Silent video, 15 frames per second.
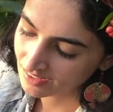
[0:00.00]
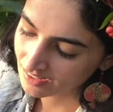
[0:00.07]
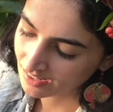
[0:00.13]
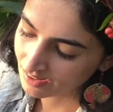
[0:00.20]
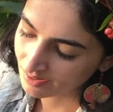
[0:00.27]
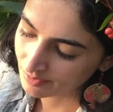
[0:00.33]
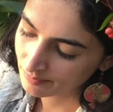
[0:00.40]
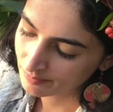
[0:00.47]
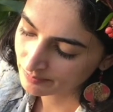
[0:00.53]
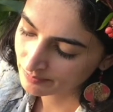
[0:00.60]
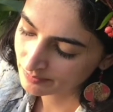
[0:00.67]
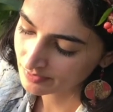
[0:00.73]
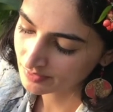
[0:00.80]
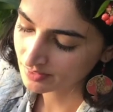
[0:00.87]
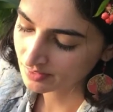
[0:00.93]
Now,
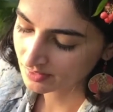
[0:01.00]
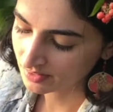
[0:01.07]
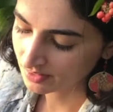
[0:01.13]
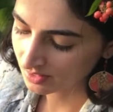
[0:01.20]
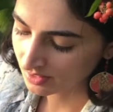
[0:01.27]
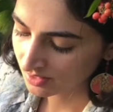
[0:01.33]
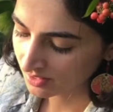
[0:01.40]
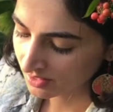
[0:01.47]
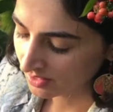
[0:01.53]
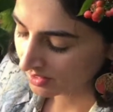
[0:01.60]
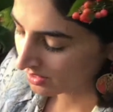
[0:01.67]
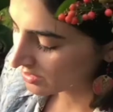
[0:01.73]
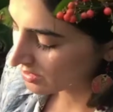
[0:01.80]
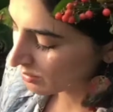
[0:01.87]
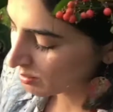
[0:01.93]

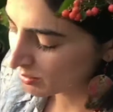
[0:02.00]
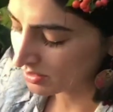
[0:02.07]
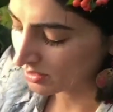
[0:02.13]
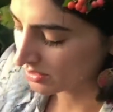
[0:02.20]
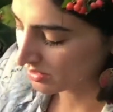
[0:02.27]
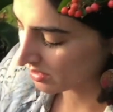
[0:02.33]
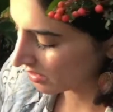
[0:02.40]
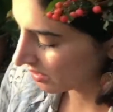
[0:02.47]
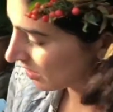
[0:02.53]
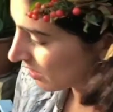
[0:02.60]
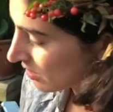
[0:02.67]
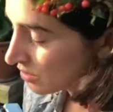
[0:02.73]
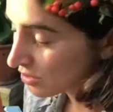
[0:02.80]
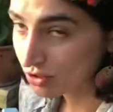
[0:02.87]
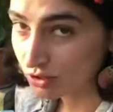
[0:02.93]
super glue is
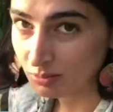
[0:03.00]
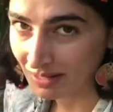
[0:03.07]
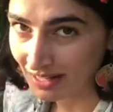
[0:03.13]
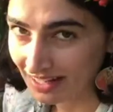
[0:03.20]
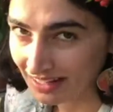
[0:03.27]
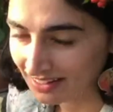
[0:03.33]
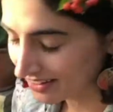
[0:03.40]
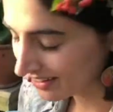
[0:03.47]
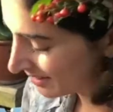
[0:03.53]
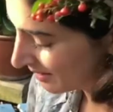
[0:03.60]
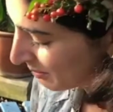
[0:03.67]
super handy